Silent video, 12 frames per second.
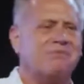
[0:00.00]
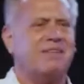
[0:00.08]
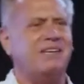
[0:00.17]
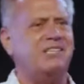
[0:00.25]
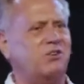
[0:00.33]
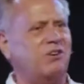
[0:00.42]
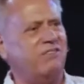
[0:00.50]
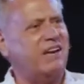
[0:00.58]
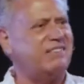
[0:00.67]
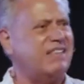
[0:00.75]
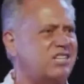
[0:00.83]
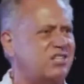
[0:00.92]
He's sort of
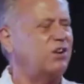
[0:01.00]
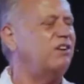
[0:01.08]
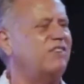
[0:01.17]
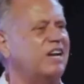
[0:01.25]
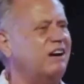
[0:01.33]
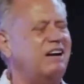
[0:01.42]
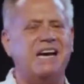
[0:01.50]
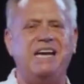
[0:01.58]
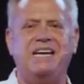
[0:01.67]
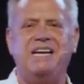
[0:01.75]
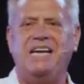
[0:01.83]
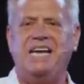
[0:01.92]
like that sort of a guy.
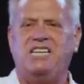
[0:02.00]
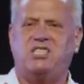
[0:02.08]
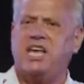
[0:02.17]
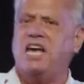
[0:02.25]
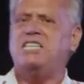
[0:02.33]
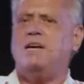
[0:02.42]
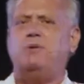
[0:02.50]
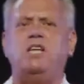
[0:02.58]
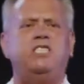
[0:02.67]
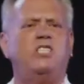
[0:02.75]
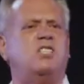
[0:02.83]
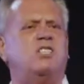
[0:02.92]
He stands up and he
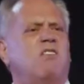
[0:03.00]
says,